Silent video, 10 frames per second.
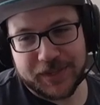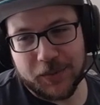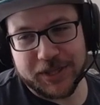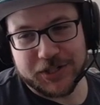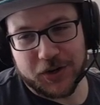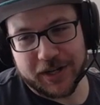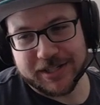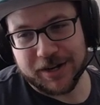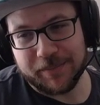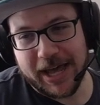And when this card
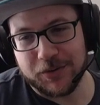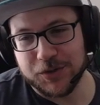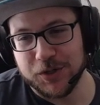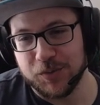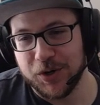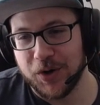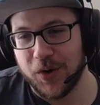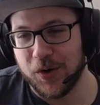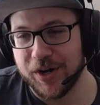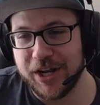is in a battle, choose one
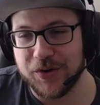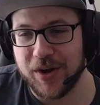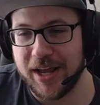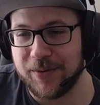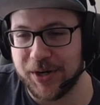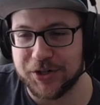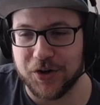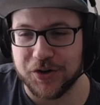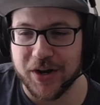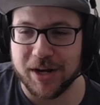card in one extra
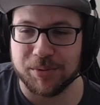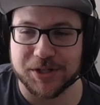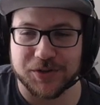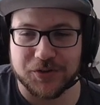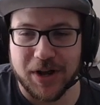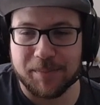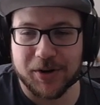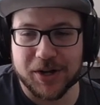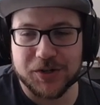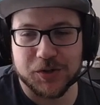card in your hand and place it in the drop area.